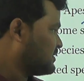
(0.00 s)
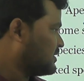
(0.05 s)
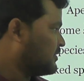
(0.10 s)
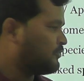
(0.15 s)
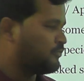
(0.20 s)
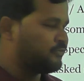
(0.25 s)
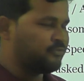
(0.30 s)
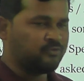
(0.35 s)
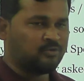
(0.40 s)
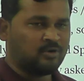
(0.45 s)
of
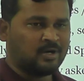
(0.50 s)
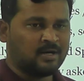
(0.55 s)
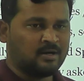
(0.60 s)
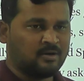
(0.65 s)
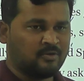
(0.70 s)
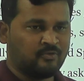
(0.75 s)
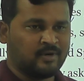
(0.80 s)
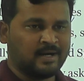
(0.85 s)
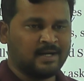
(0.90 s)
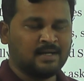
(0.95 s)

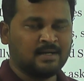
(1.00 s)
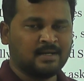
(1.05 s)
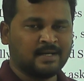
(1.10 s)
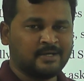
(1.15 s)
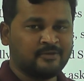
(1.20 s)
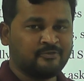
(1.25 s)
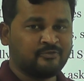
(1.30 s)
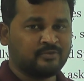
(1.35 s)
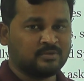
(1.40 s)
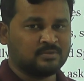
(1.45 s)

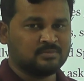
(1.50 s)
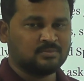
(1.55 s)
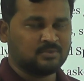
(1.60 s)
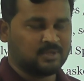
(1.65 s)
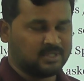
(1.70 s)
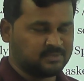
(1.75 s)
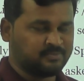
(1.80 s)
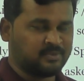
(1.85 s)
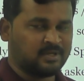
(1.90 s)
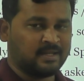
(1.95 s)
wildlife,
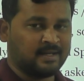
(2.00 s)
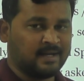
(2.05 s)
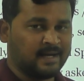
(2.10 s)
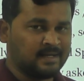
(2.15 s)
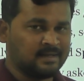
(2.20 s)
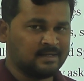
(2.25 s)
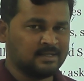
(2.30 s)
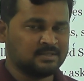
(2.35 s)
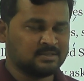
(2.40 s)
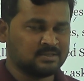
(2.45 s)
as per the
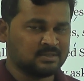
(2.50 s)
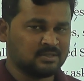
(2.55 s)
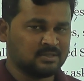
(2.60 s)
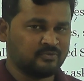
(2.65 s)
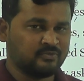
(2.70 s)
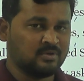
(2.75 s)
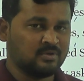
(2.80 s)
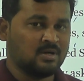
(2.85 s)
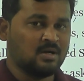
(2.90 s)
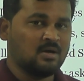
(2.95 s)
guidelines
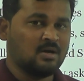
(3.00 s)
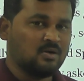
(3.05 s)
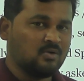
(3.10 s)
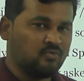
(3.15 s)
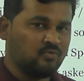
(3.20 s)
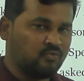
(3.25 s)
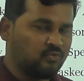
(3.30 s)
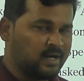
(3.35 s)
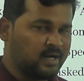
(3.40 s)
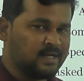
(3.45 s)
of
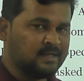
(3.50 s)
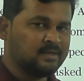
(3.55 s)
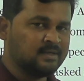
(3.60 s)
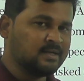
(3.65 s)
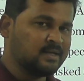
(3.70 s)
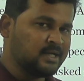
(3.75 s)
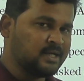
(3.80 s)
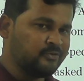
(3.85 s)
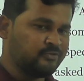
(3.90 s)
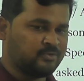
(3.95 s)

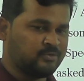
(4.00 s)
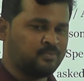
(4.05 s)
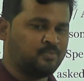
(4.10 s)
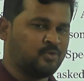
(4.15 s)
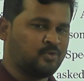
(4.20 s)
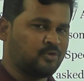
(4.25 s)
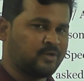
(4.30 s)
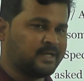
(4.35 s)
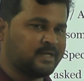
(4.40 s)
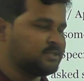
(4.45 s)
Wildlife
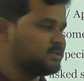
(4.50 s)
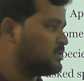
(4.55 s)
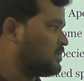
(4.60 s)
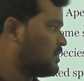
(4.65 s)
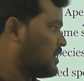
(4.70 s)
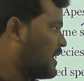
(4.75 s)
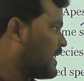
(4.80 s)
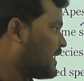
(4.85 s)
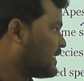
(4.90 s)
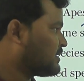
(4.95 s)
Protection
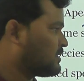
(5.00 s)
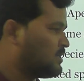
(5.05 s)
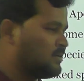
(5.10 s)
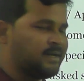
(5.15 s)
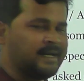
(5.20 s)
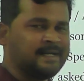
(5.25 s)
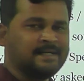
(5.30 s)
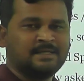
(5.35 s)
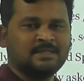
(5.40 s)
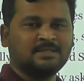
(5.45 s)
Act
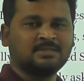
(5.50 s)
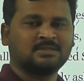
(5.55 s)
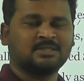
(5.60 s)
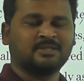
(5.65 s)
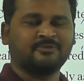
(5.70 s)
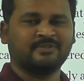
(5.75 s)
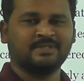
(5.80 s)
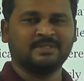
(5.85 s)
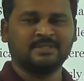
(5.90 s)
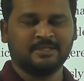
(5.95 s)

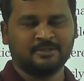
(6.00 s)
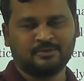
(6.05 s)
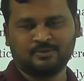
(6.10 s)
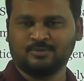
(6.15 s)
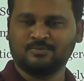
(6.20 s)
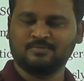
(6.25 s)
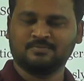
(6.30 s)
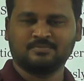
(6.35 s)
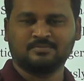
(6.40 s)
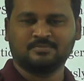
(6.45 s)
1972,